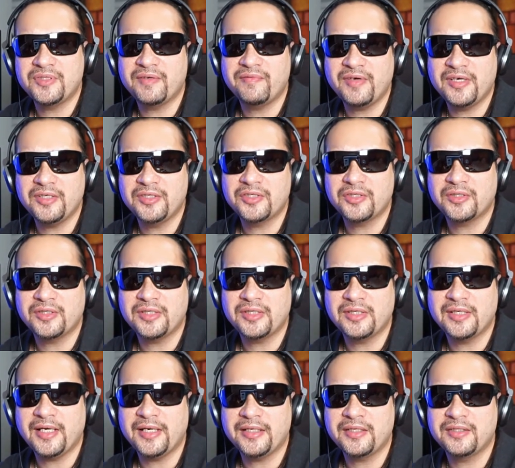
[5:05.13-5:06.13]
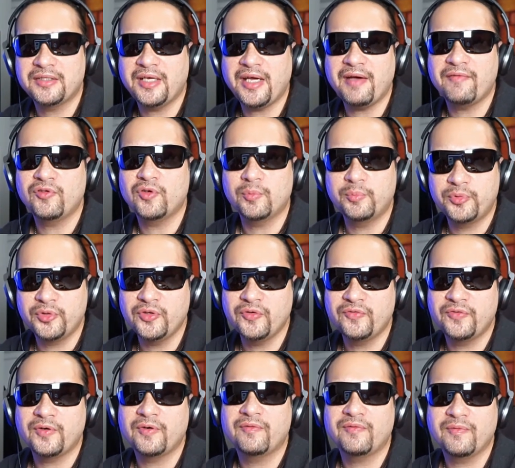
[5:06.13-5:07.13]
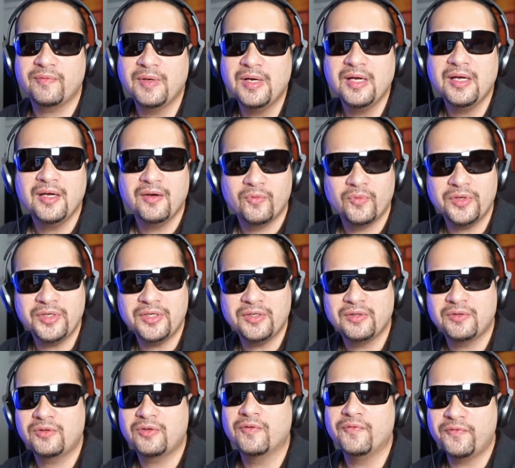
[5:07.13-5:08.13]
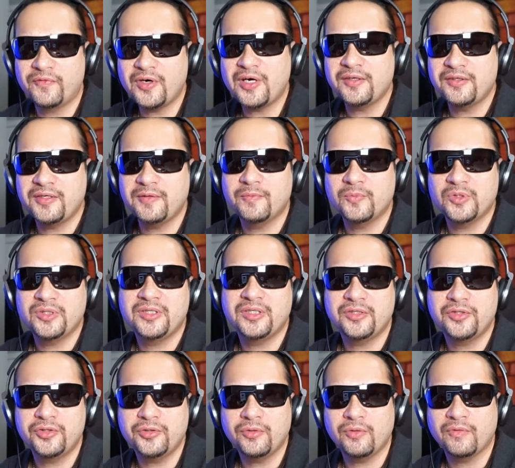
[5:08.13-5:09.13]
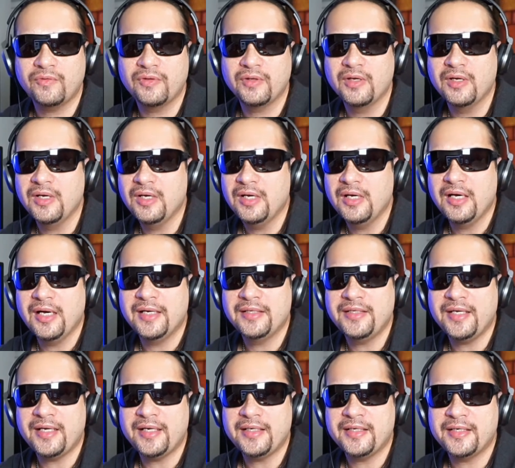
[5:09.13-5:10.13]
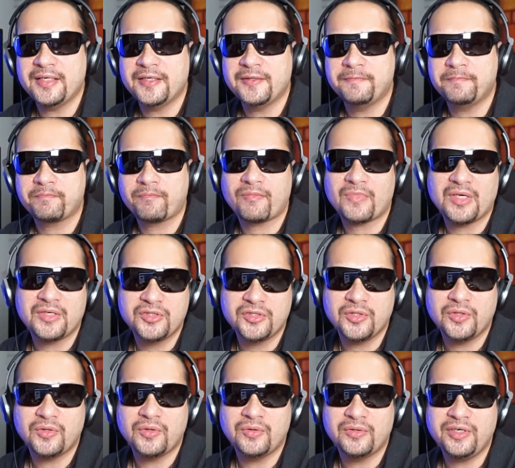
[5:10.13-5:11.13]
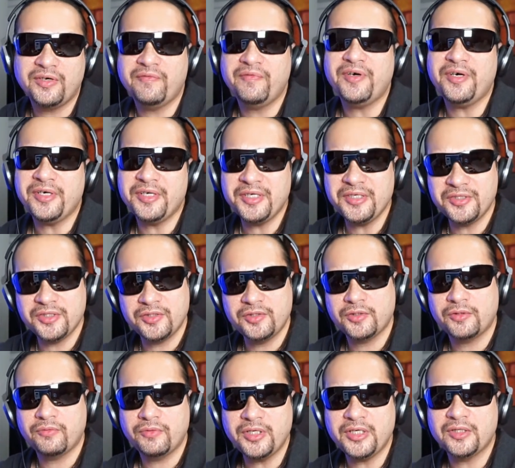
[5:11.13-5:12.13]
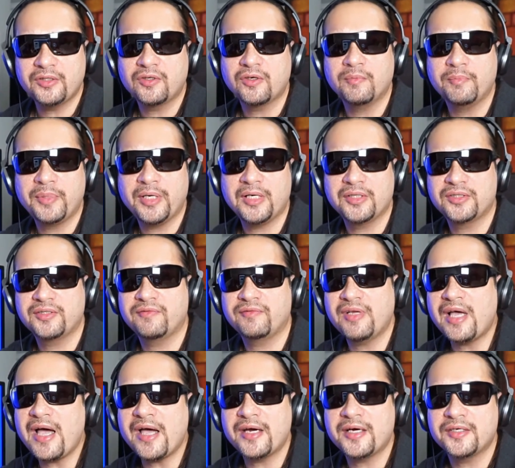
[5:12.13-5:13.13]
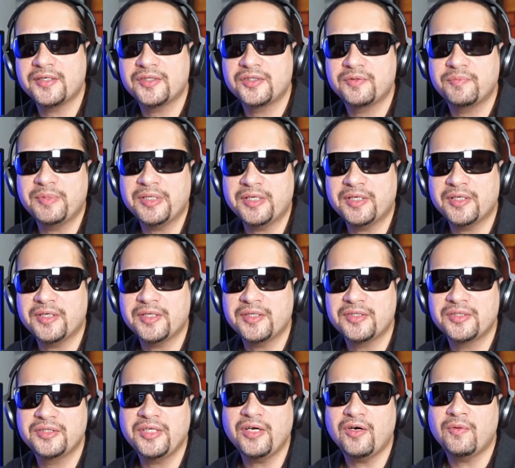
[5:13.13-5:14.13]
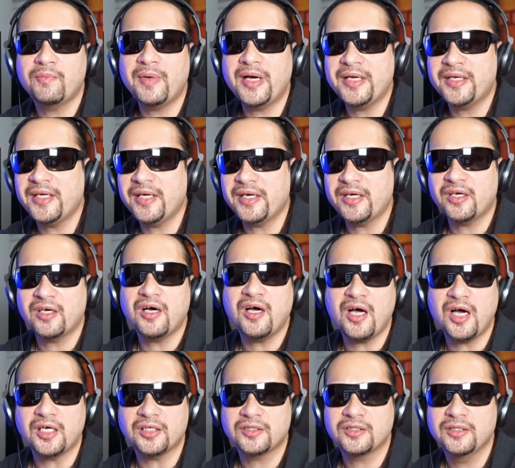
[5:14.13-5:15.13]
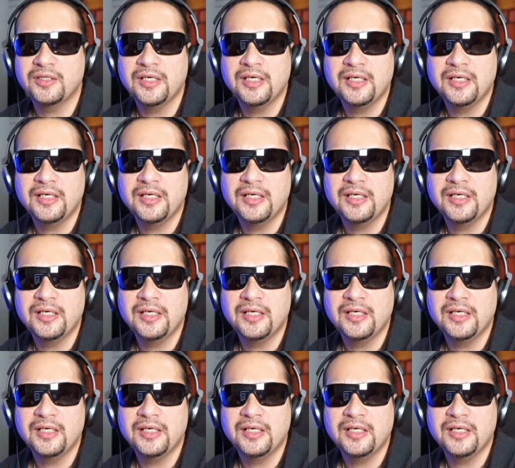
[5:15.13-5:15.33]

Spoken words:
Eventually, like, they have no proof of when you confront them with the truth. And then so they're very easy to read, compulsive liars, because they don't mind getting caught.